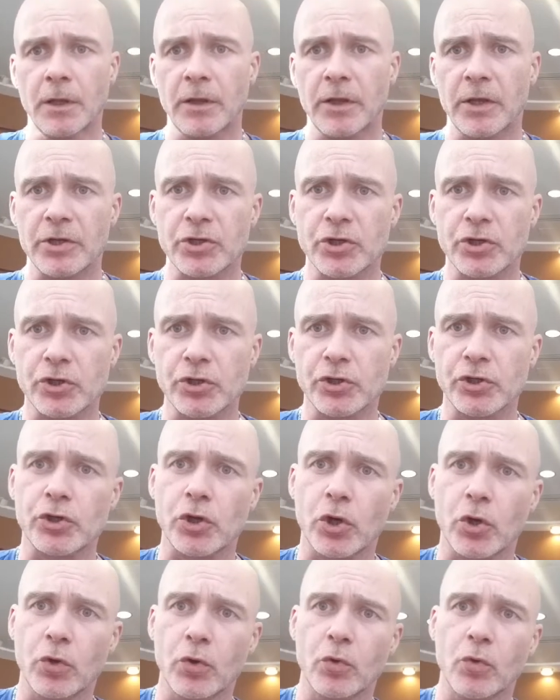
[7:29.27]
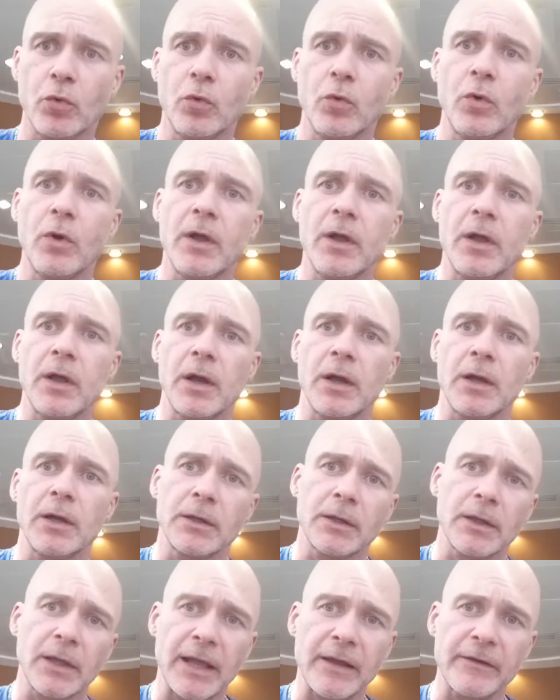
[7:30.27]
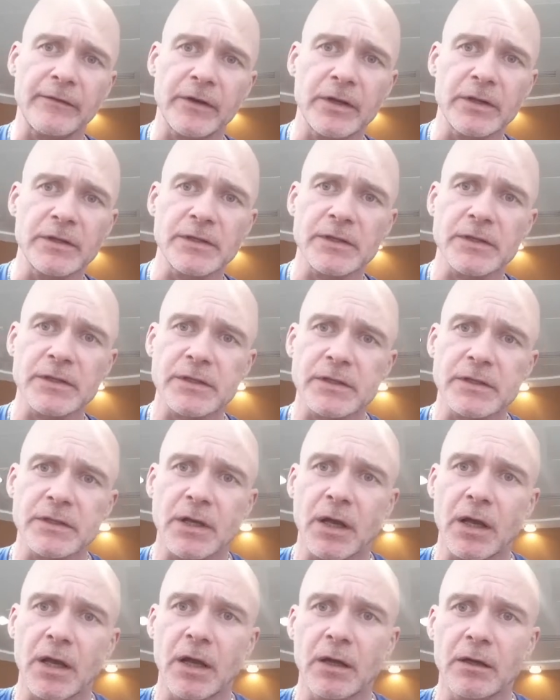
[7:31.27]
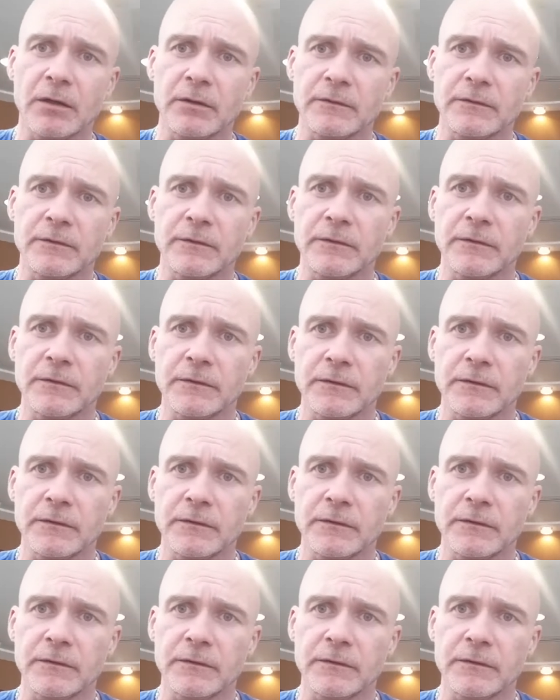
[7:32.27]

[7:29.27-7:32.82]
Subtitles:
that show evidence of